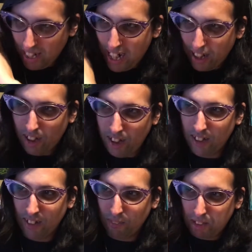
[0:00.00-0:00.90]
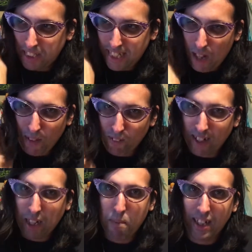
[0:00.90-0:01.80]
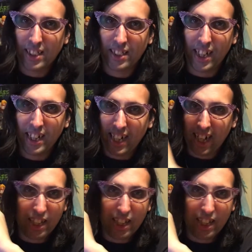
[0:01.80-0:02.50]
at all, which is how I recommend seeing it.